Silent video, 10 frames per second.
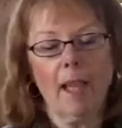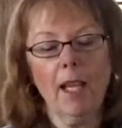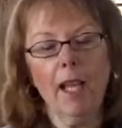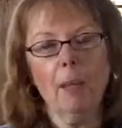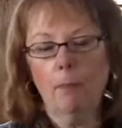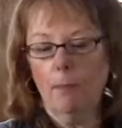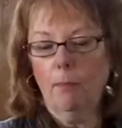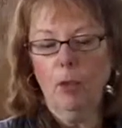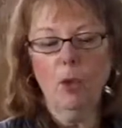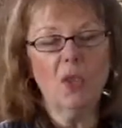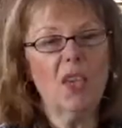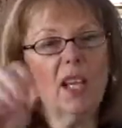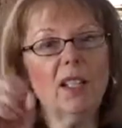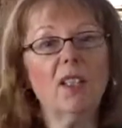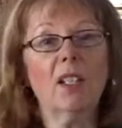And I use
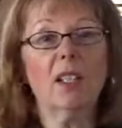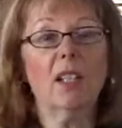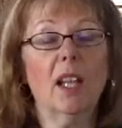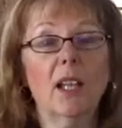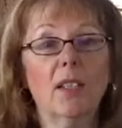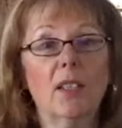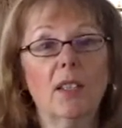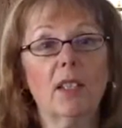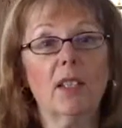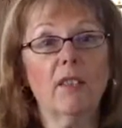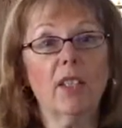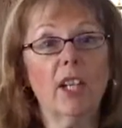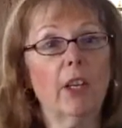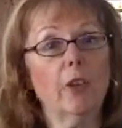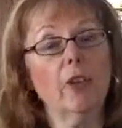that as the
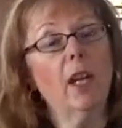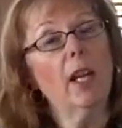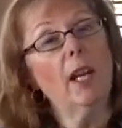significator,